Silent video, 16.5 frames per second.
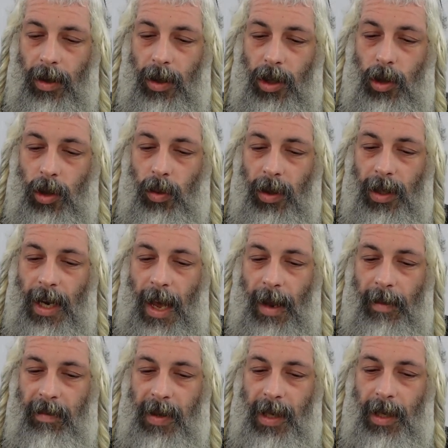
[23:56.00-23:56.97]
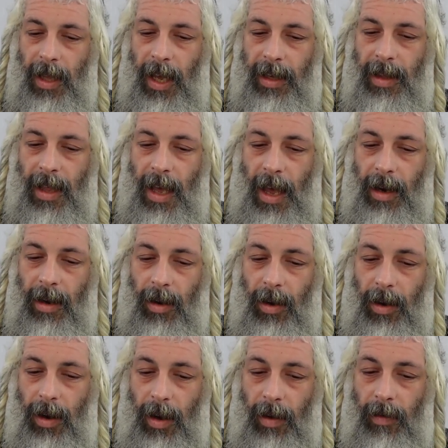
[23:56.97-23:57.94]
you will not be like that
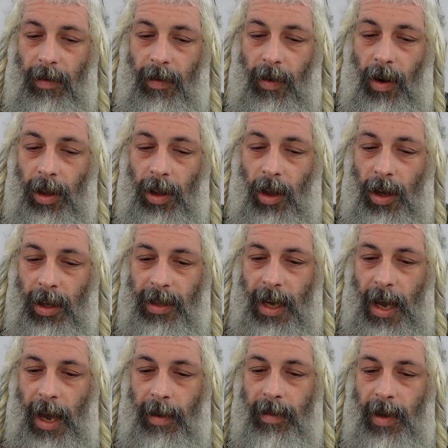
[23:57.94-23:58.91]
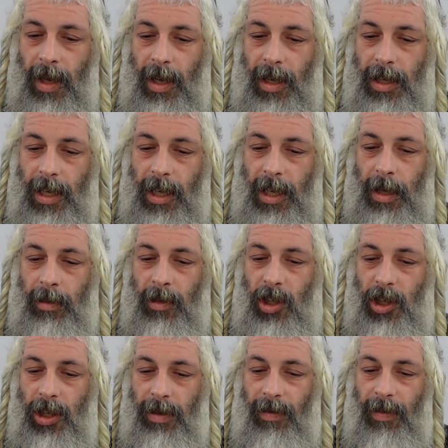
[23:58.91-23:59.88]
for a long time. Ki im
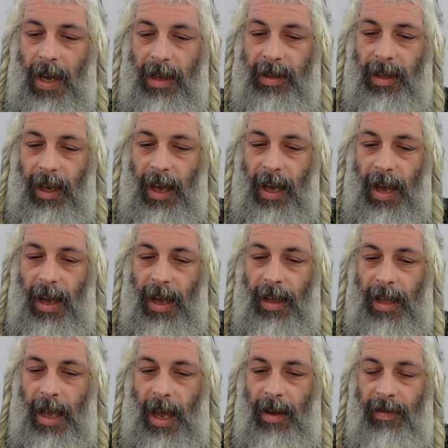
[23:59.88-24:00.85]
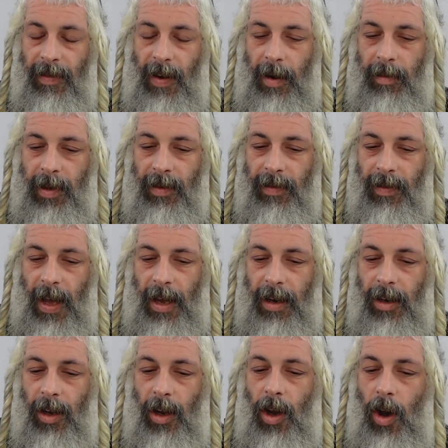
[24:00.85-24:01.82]
shivatcha el ha'afar bilvad,
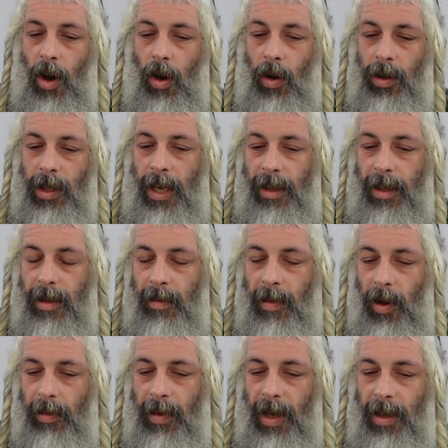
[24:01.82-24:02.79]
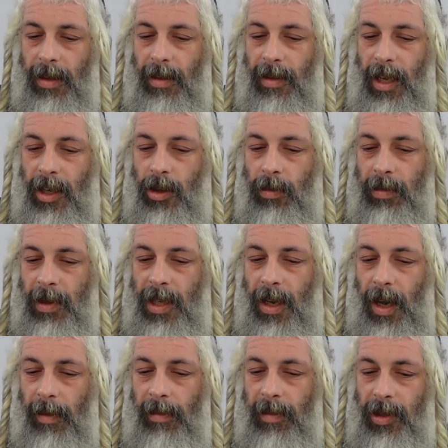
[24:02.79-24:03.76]
only at the moment that you become